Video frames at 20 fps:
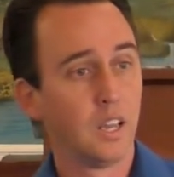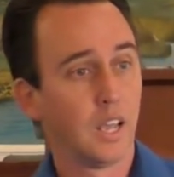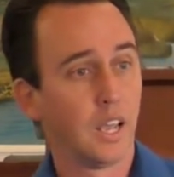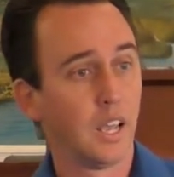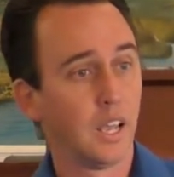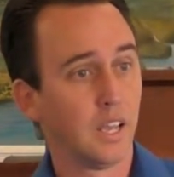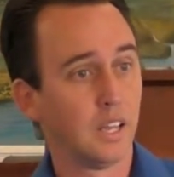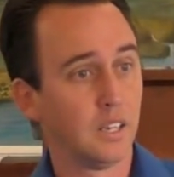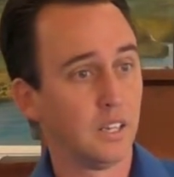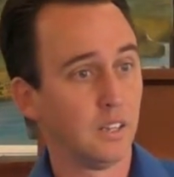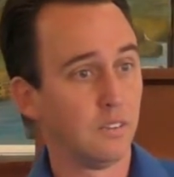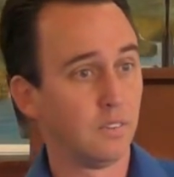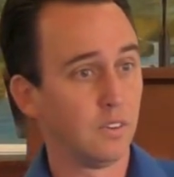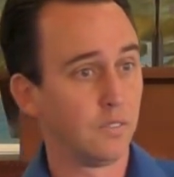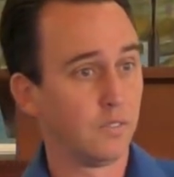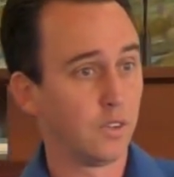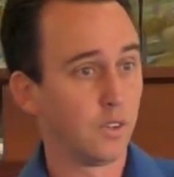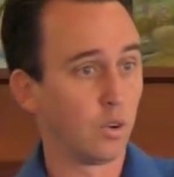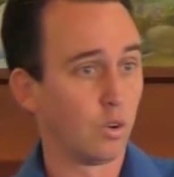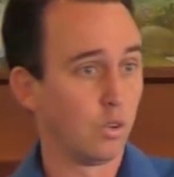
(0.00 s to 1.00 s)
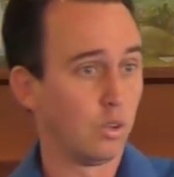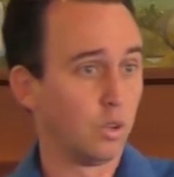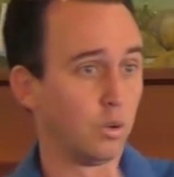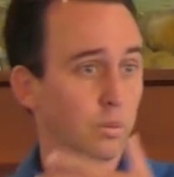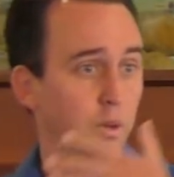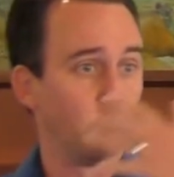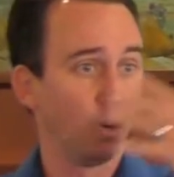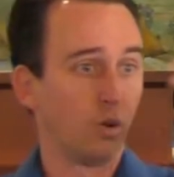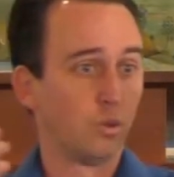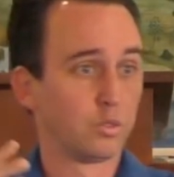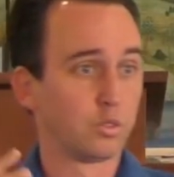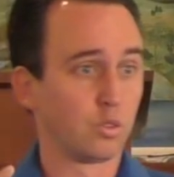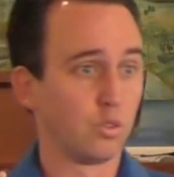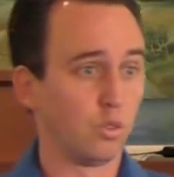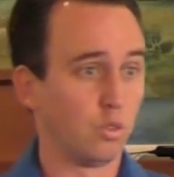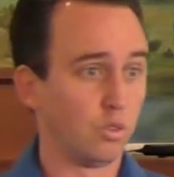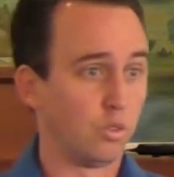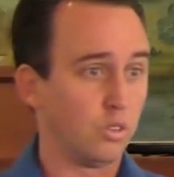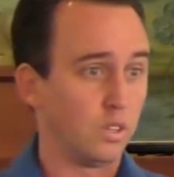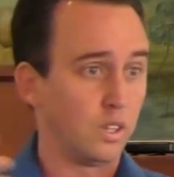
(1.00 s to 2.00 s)
and even if you go a little bit old
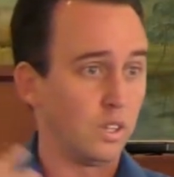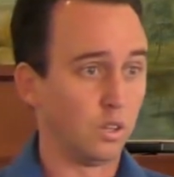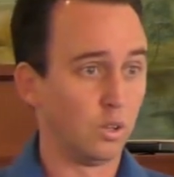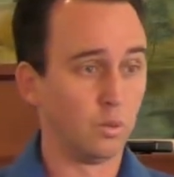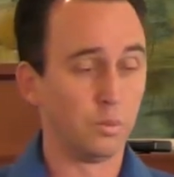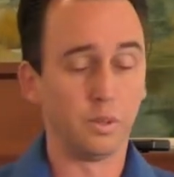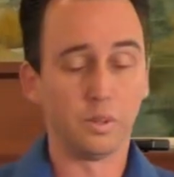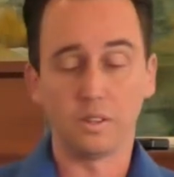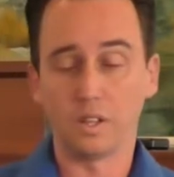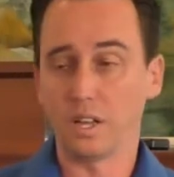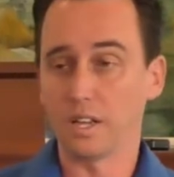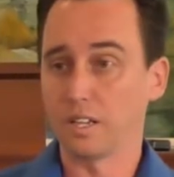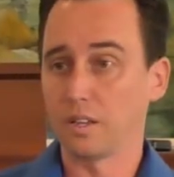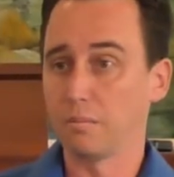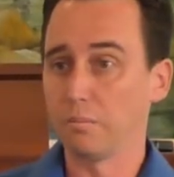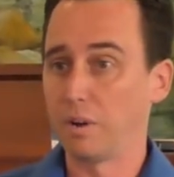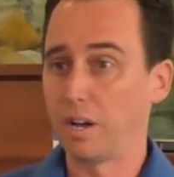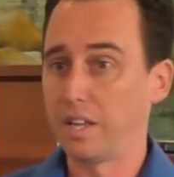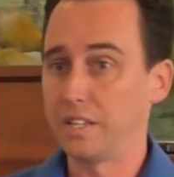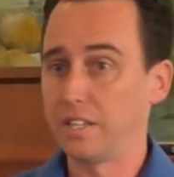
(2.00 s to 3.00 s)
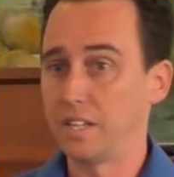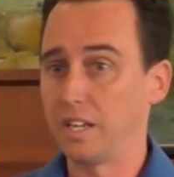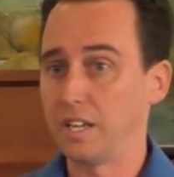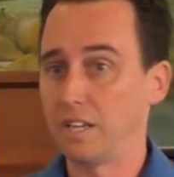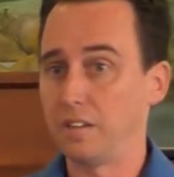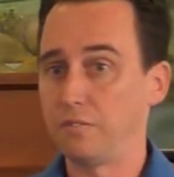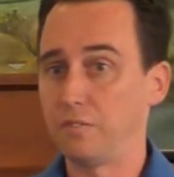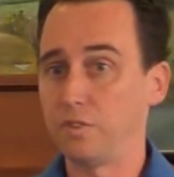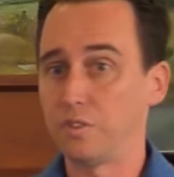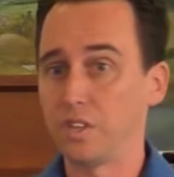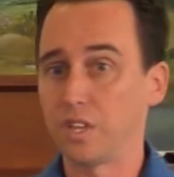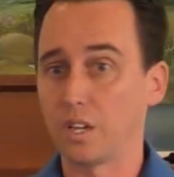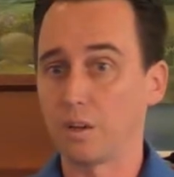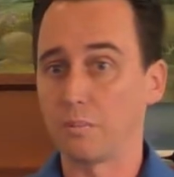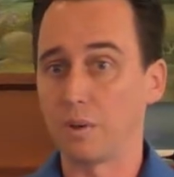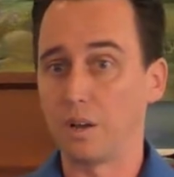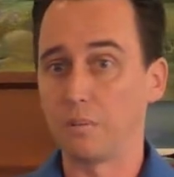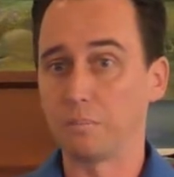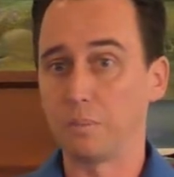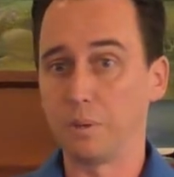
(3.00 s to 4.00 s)
school, a little bit like in my day, if you think
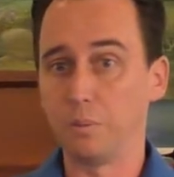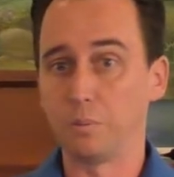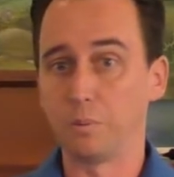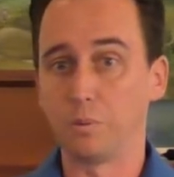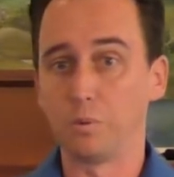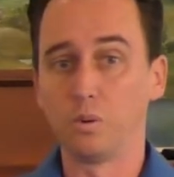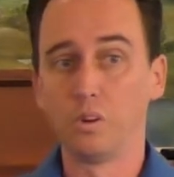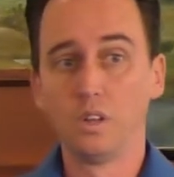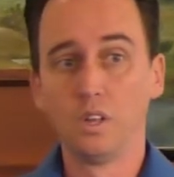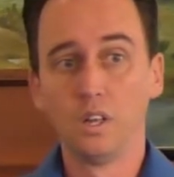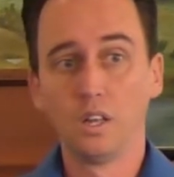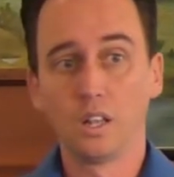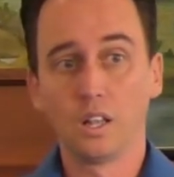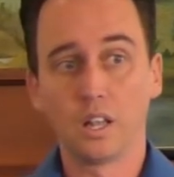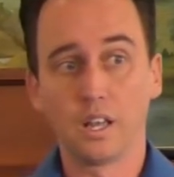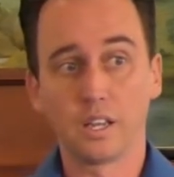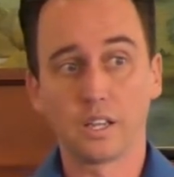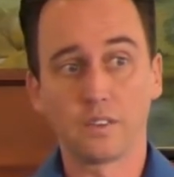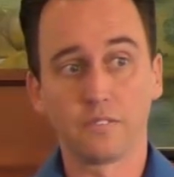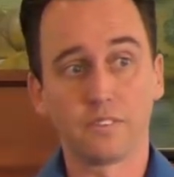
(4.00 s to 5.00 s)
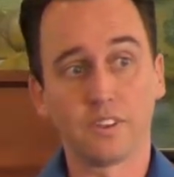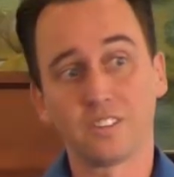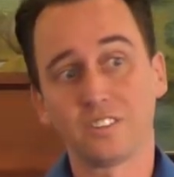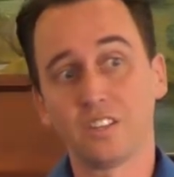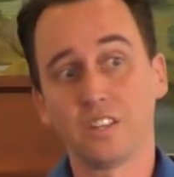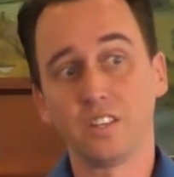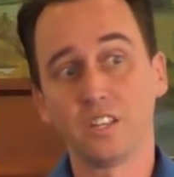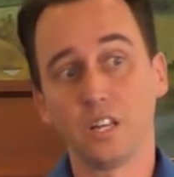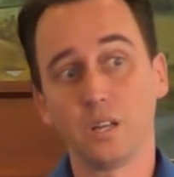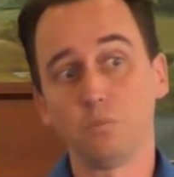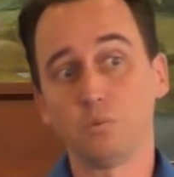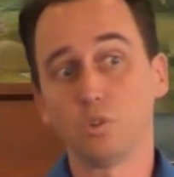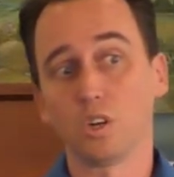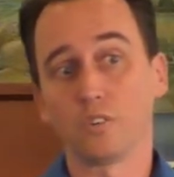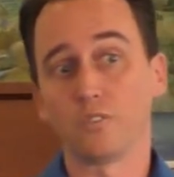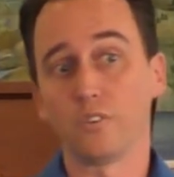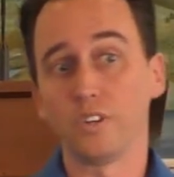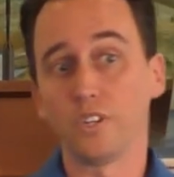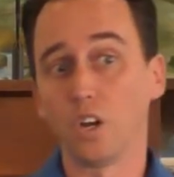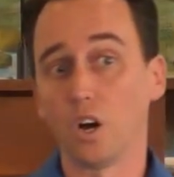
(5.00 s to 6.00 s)
about people like if I say the name
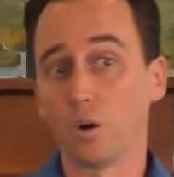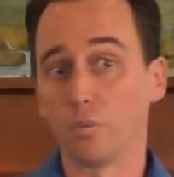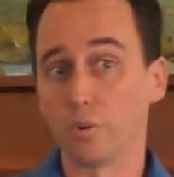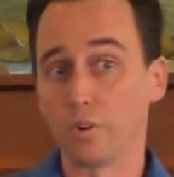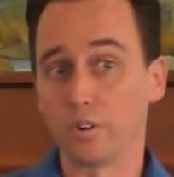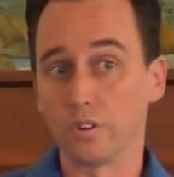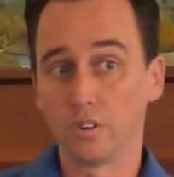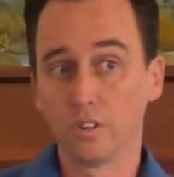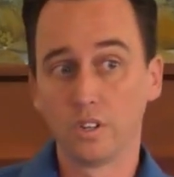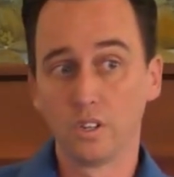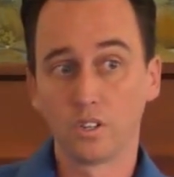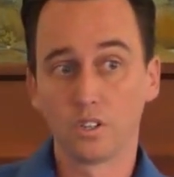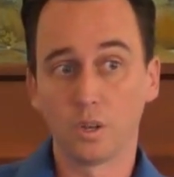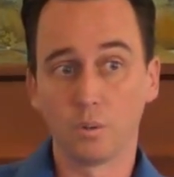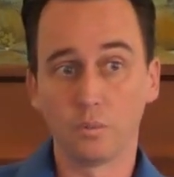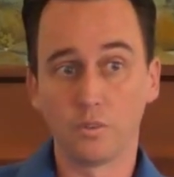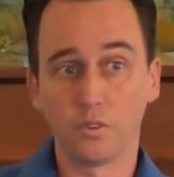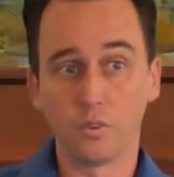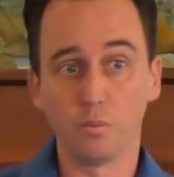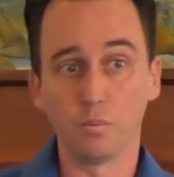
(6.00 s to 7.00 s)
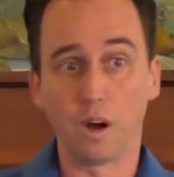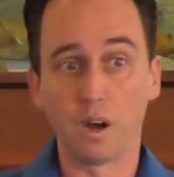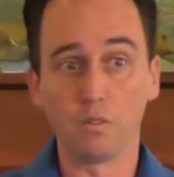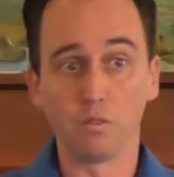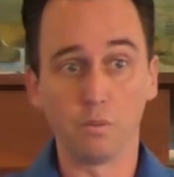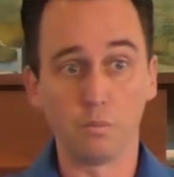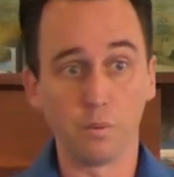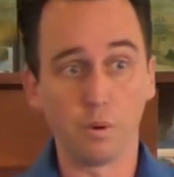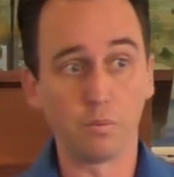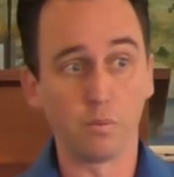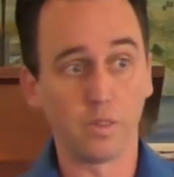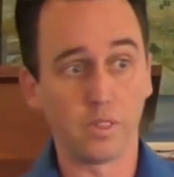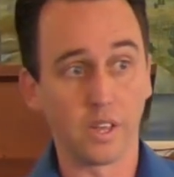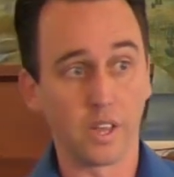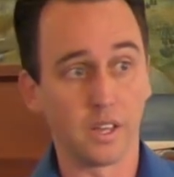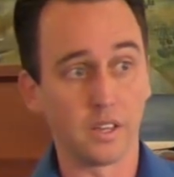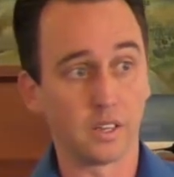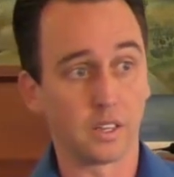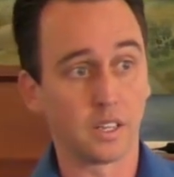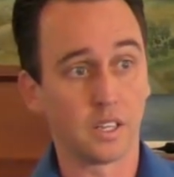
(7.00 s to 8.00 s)
Jeffrey Dahmer, some of you might remember
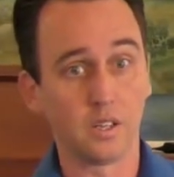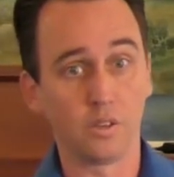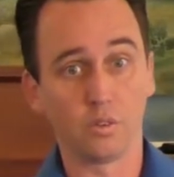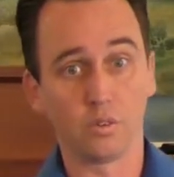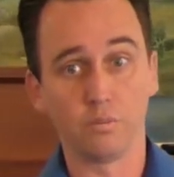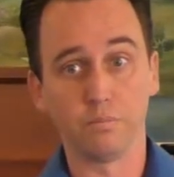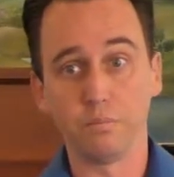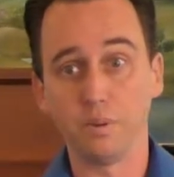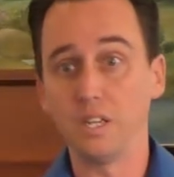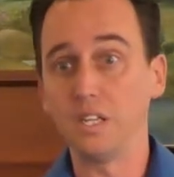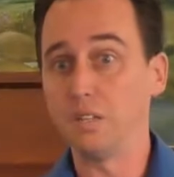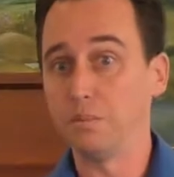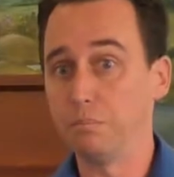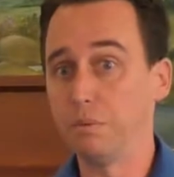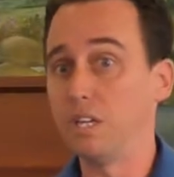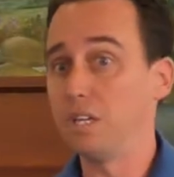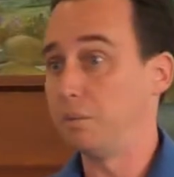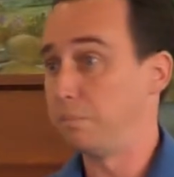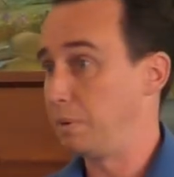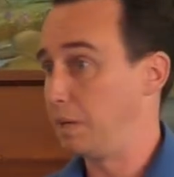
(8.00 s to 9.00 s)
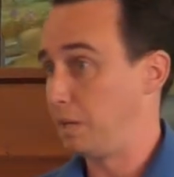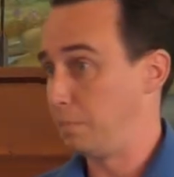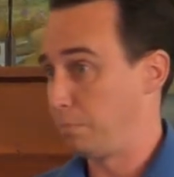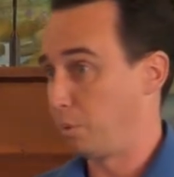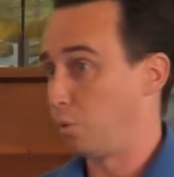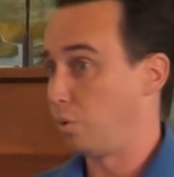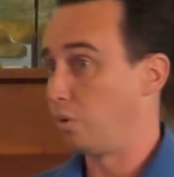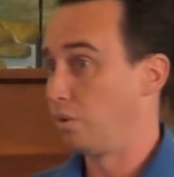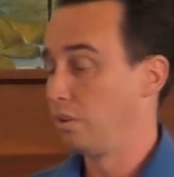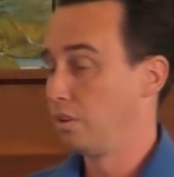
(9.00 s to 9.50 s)
that. It killed many, many people.